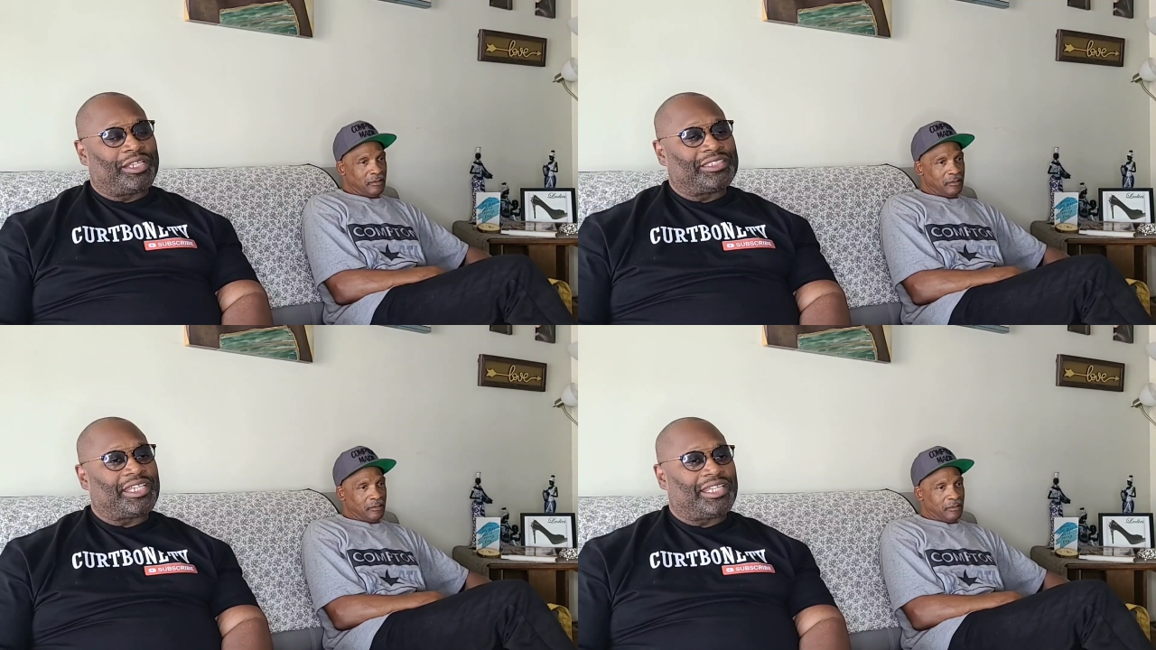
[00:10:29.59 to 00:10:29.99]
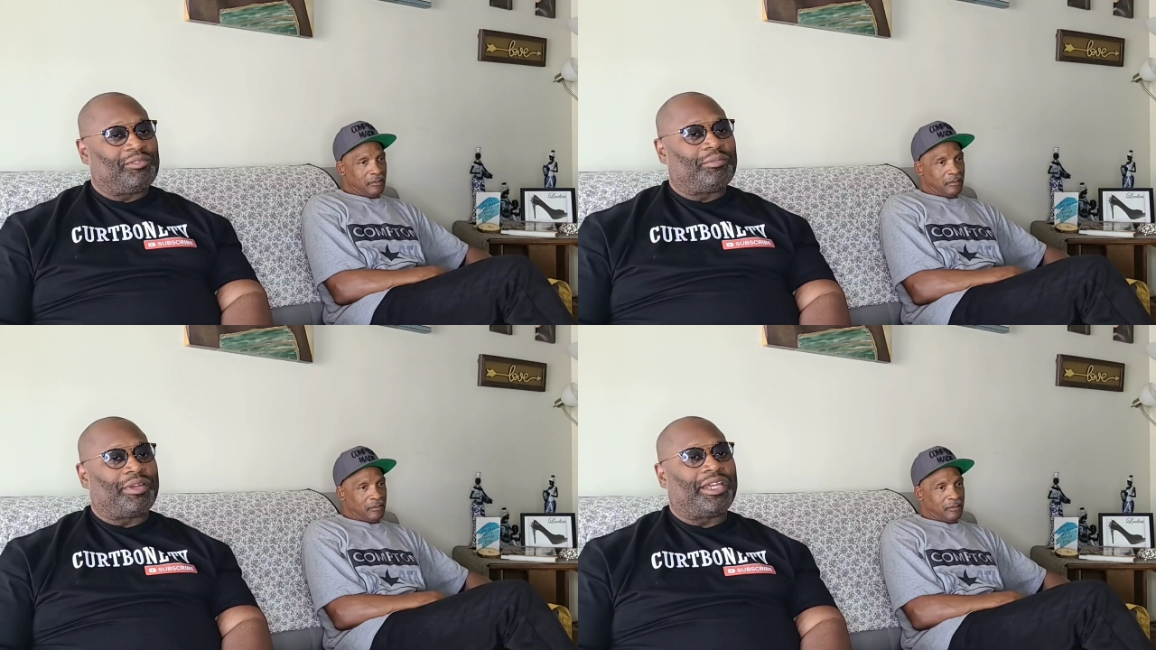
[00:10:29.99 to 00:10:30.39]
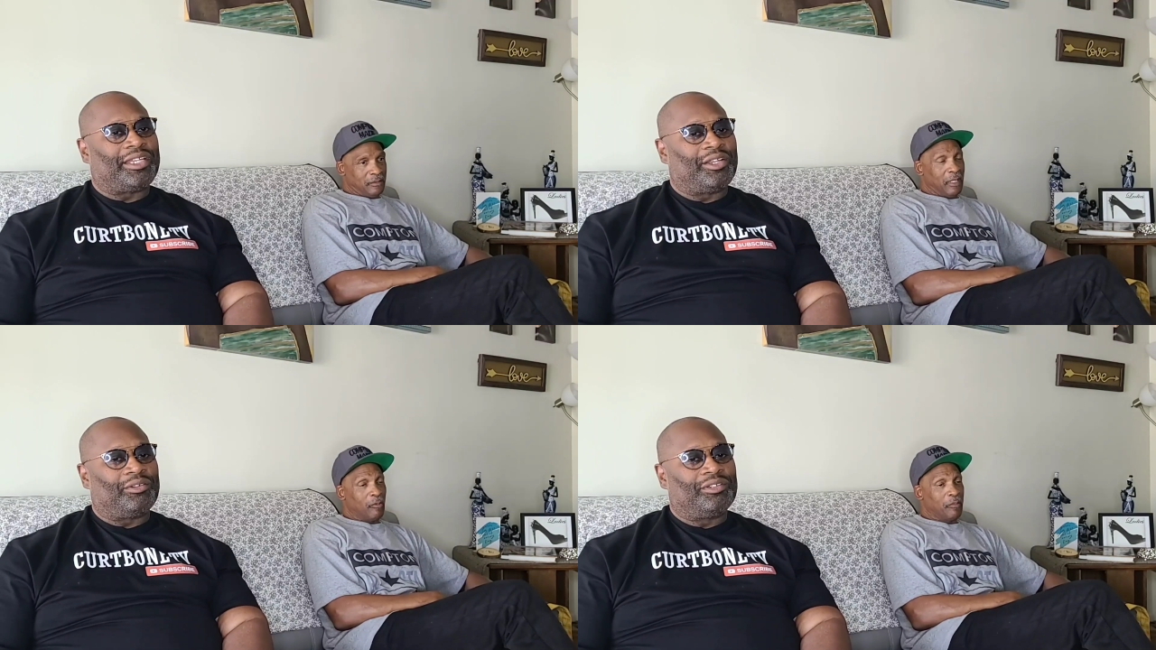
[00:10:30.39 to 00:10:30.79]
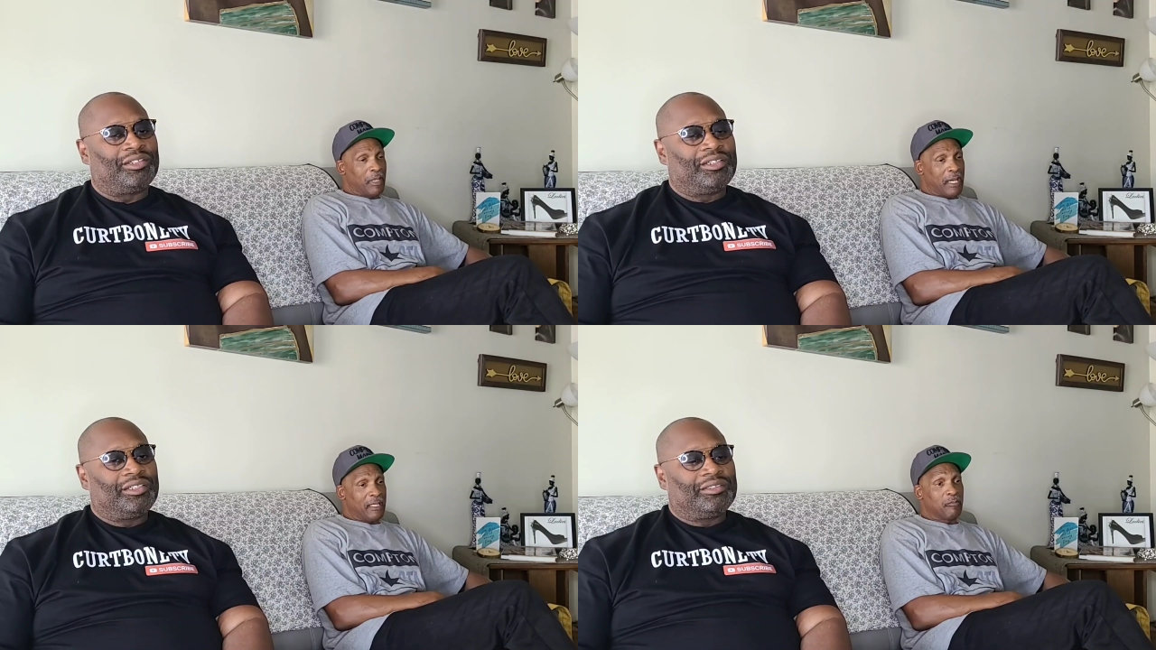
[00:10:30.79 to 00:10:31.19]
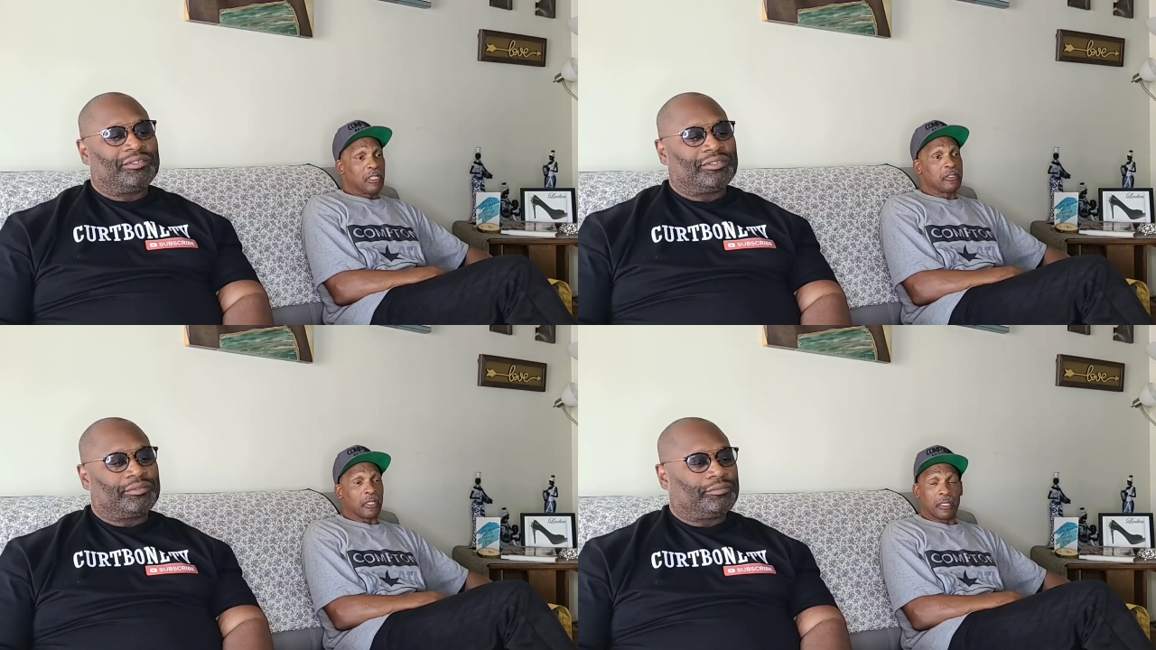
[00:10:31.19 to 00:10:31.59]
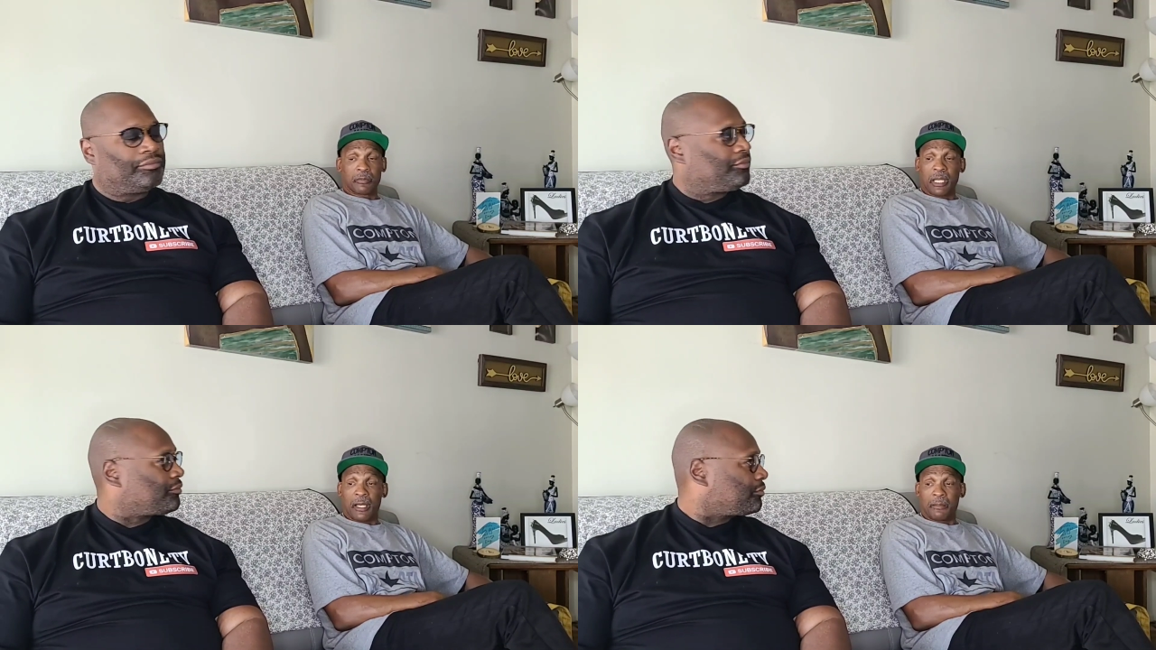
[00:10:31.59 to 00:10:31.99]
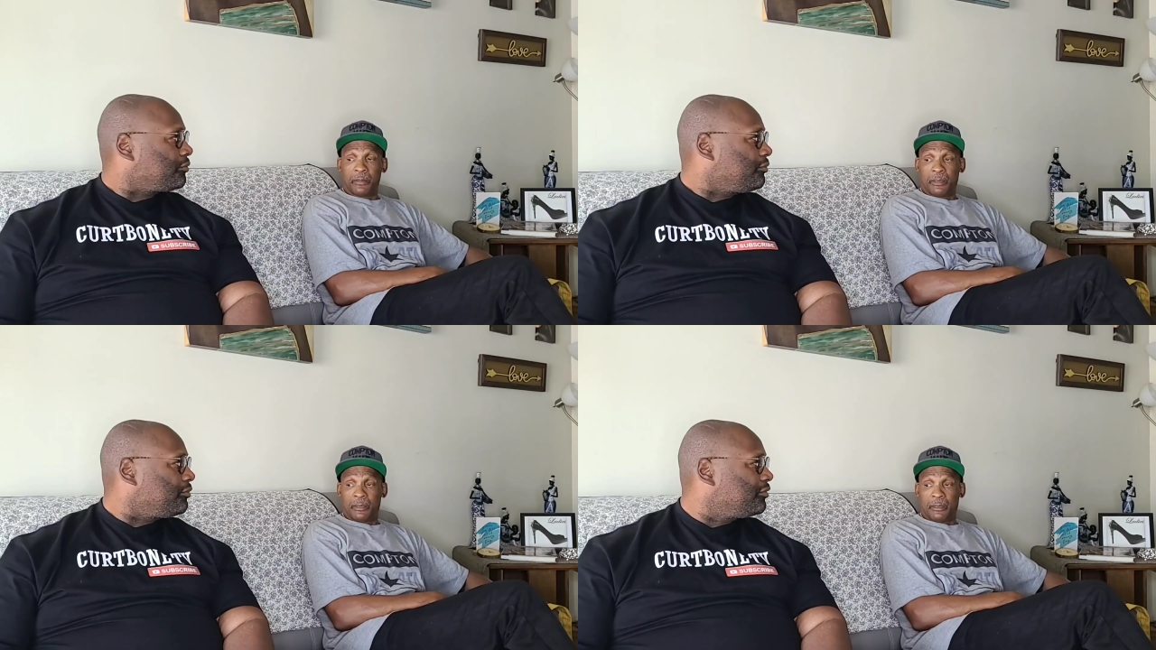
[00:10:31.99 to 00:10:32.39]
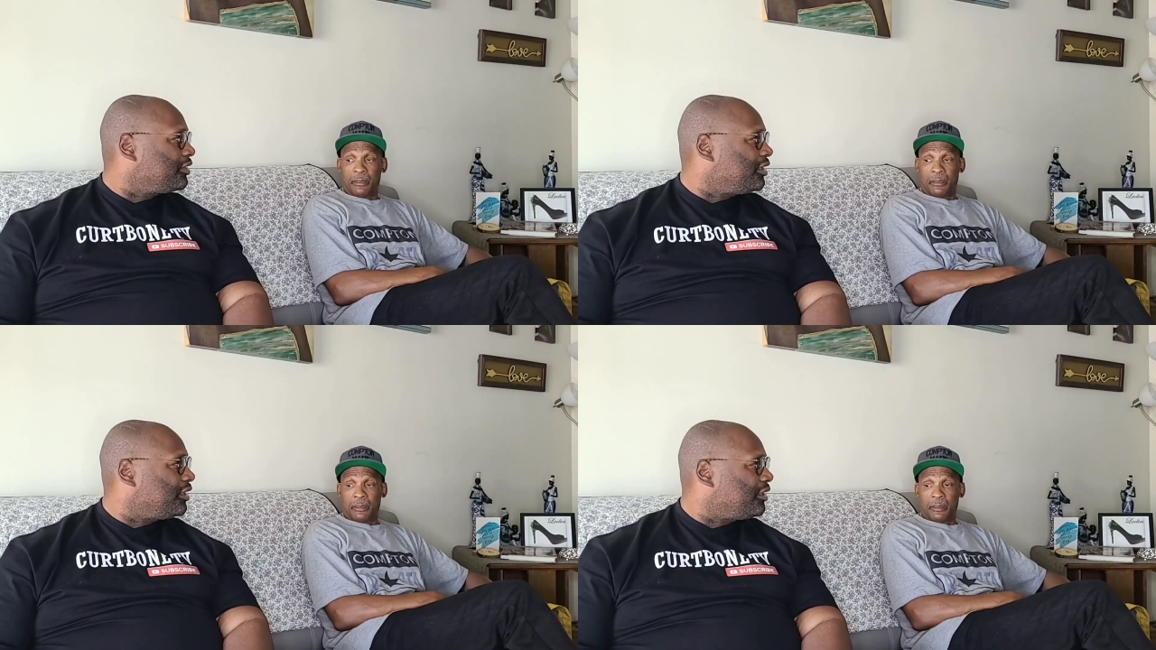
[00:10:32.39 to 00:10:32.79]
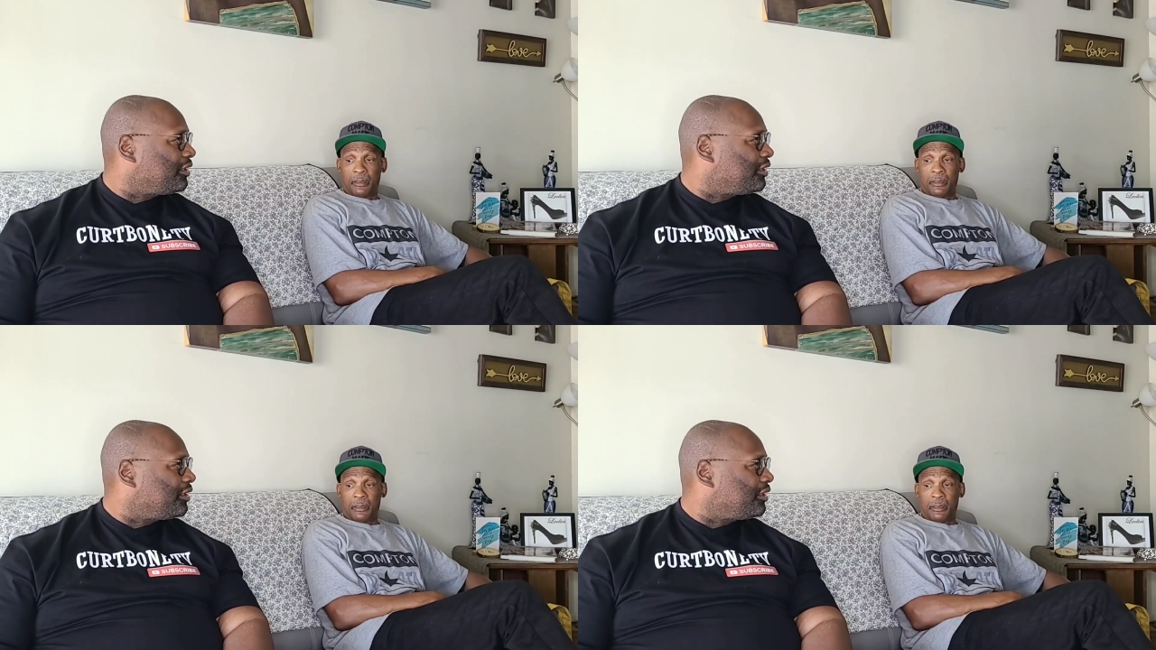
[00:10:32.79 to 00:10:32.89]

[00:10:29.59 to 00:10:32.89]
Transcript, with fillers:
Speaker 1: But they said he went bad though. He went bad. He, he took it up top. Yeah,